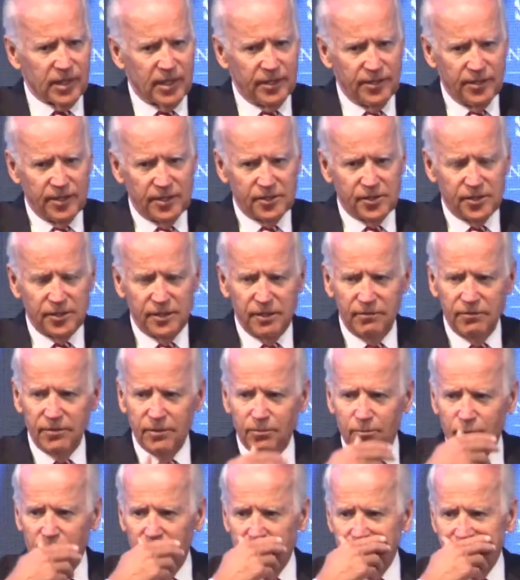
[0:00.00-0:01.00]
initiative, the
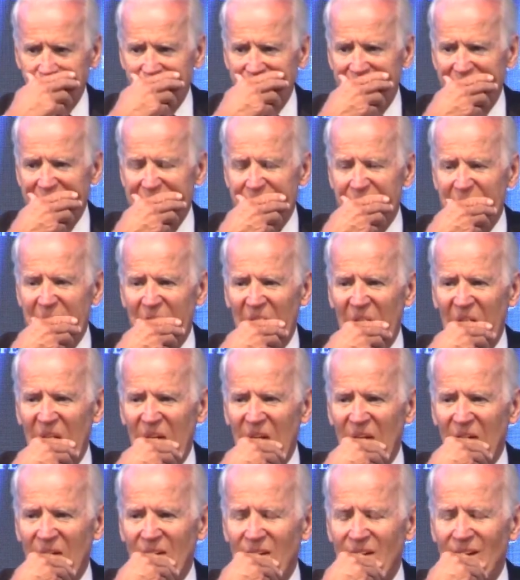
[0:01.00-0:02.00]
president asked me to
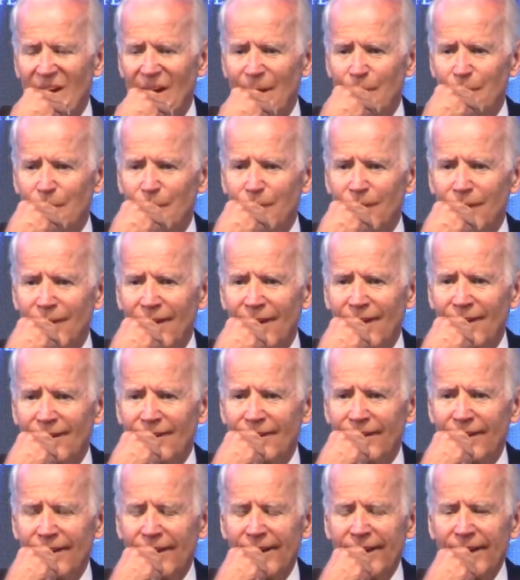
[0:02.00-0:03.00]
head, came to an end,
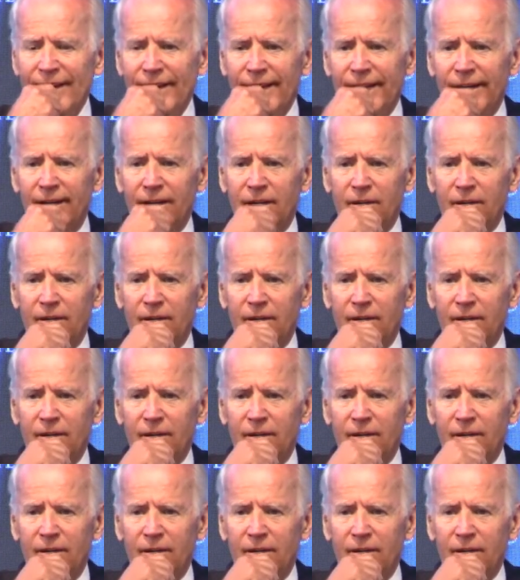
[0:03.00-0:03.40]
a